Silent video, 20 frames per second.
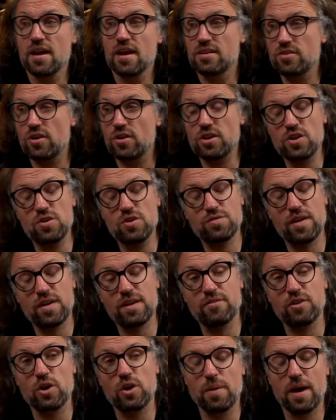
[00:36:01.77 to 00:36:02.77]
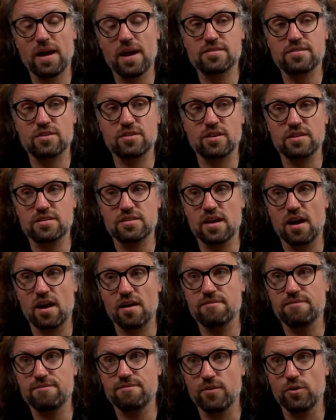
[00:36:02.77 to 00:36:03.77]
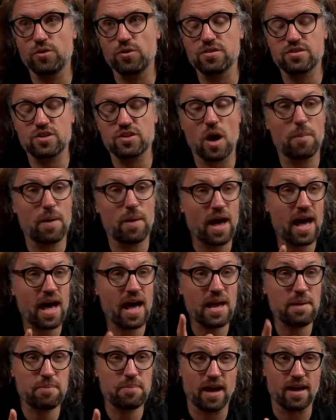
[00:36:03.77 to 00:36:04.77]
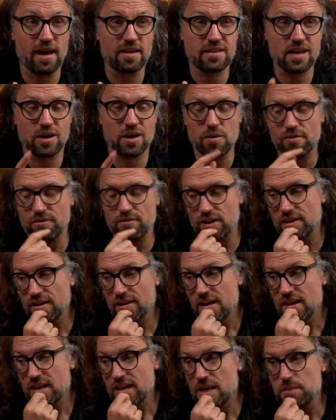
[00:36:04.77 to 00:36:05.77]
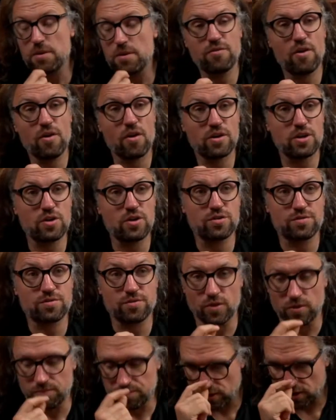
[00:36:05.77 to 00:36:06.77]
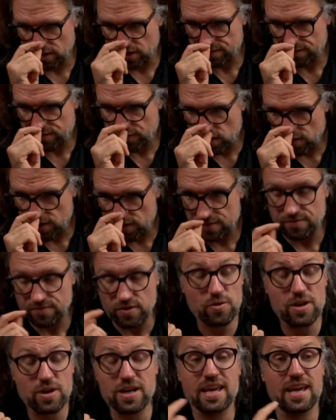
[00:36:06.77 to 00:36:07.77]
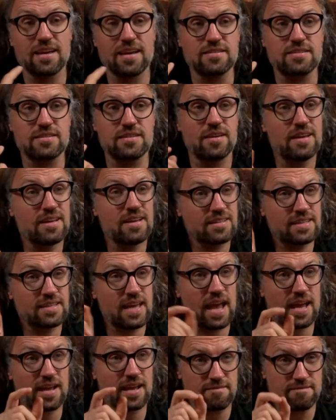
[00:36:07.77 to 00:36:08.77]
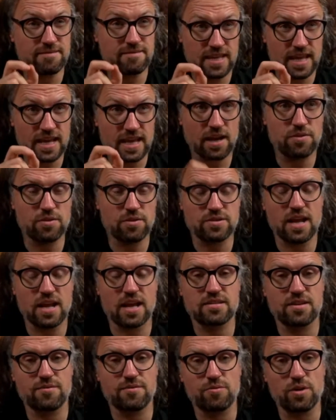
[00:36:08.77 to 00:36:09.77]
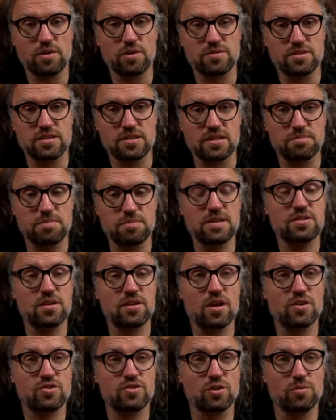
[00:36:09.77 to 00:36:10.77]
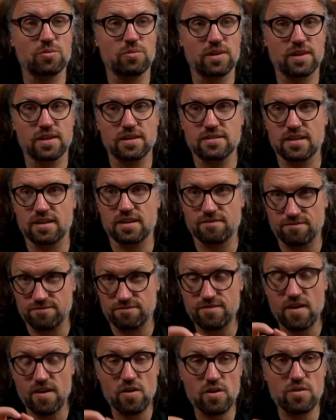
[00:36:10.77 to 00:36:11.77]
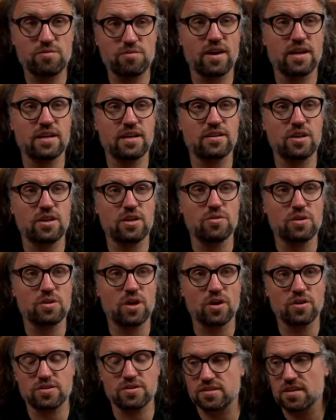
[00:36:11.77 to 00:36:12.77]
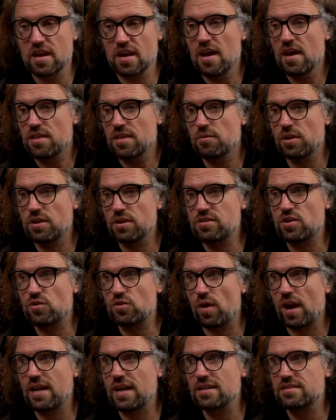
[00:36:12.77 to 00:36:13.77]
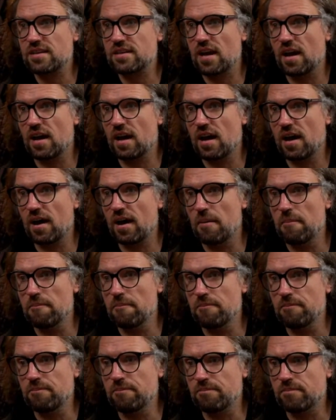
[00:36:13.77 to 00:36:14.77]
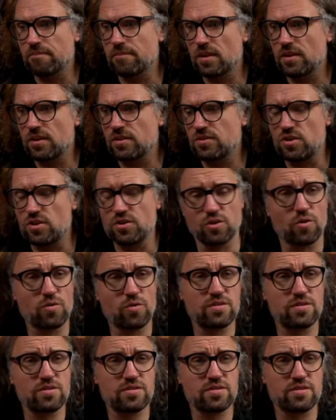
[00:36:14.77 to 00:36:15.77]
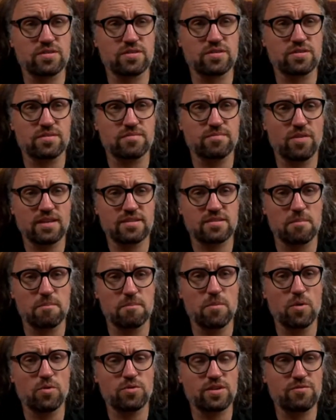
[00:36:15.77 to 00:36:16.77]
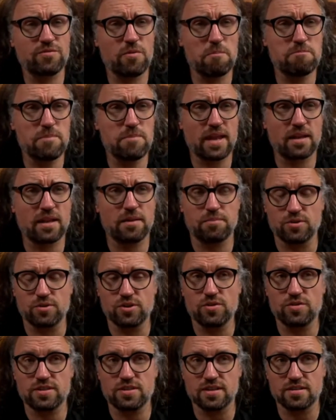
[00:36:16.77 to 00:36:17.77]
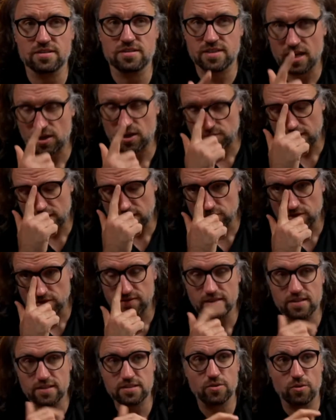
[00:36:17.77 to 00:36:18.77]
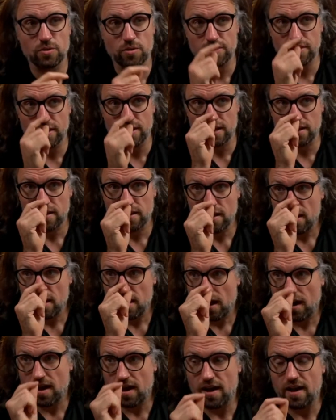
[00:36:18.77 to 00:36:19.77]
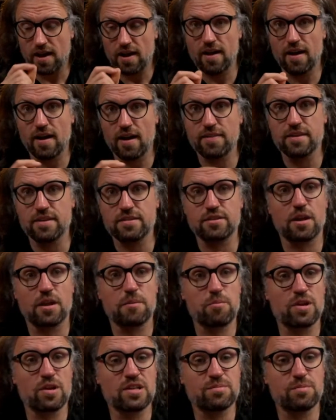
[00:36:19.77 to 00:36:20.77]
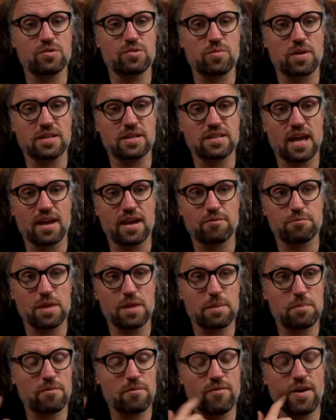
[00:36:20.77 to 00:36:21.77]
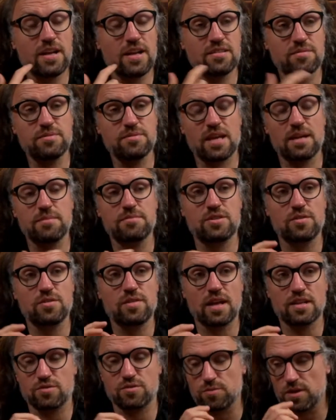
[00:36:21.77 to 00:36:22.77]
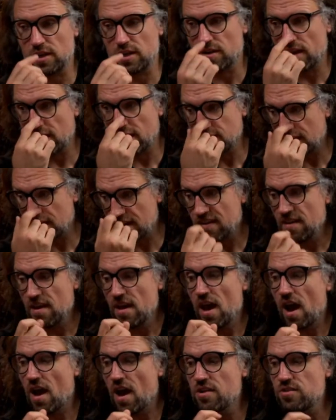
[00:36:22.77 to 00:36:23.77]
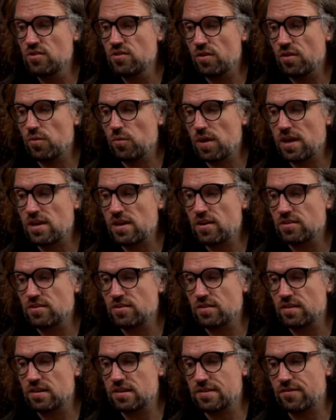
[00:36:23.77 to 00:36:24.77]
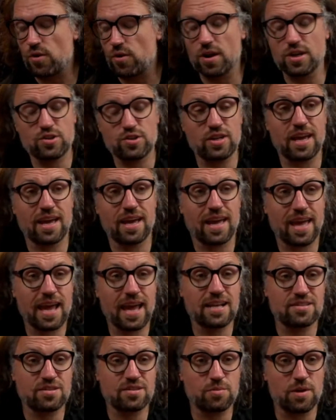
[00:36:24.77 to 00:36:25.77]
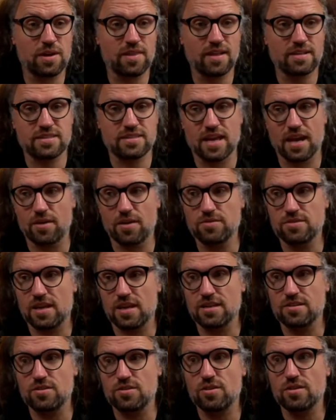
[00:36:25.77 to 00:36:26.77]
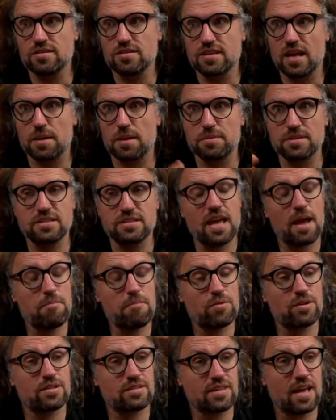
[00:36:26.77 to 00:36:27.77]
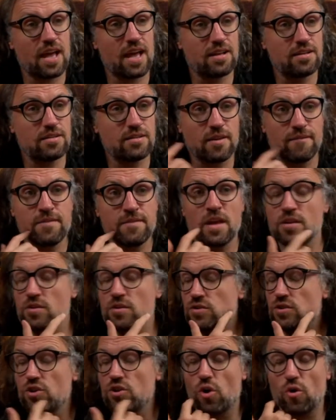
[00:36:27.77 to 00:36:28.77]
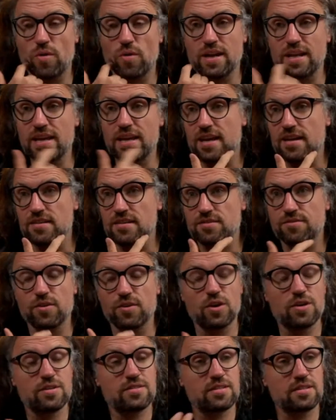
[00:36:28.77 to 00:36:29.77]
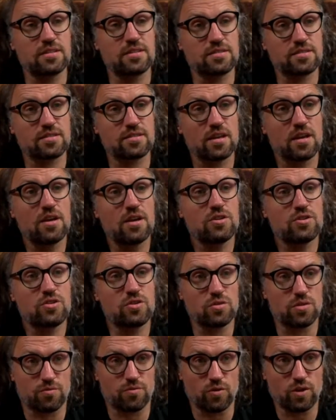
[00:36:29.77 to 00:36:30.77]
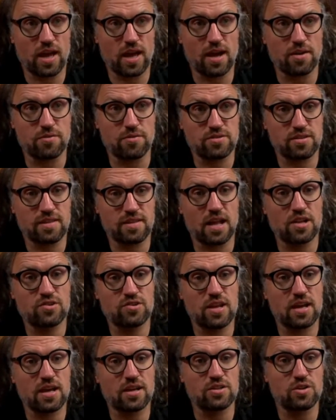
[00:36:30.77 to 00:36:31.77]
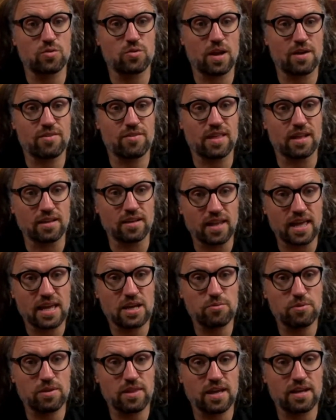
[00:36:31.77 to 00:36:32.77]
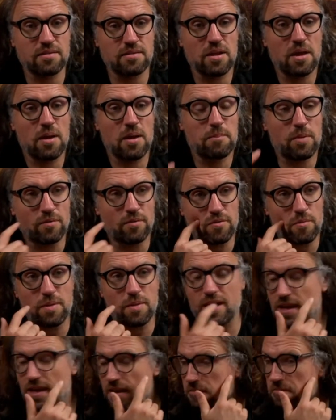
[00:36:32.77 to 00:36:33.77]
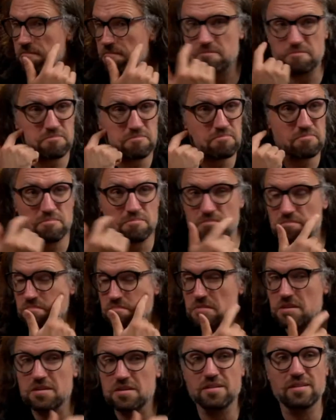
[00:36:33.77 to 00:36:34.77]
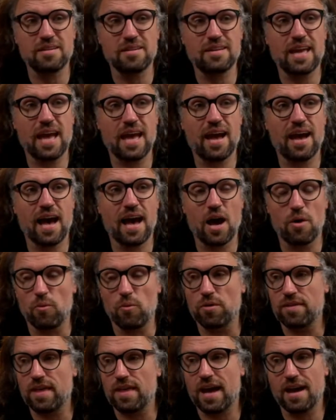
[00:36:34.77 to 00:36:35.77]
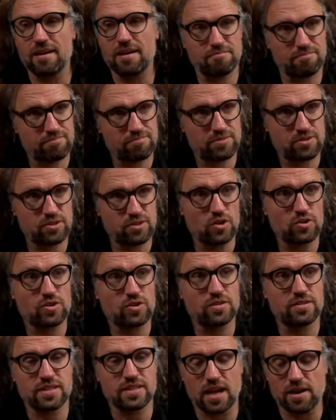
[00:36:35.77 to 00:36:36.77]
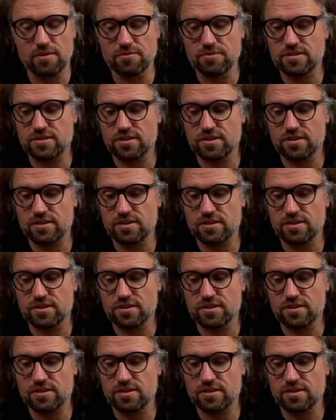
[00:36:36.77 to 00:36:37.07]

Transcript: Not a huge fan of a low pass on a guitar full stop. A high pass, however, can be very useful, but for your in-ears, get in, take out those nasty frequencies, be surgical with it, take very fine cue cuts. There are lots of great tutorials on this, mostly from metal producers. They're quite good at this sort of thing, and there's a lot of principles we can take from that, but finding some time to do that's a really good idea. Another way you can do this if your engineer hates the way that sounds is you can set up a separate send to your in-ears versus to the front of house, and the engineer can do whatever they like with it, but for me, yeah, I want that surgical sound.